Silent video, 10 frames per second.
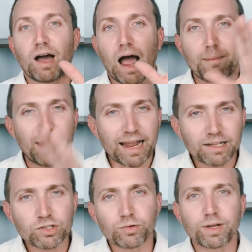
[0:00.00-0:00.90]
I'm
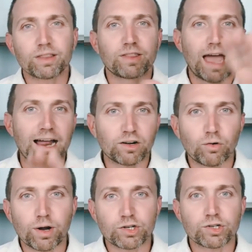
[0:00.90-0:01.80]
answering that
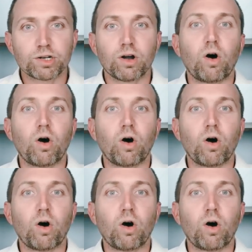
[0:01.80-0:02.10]
question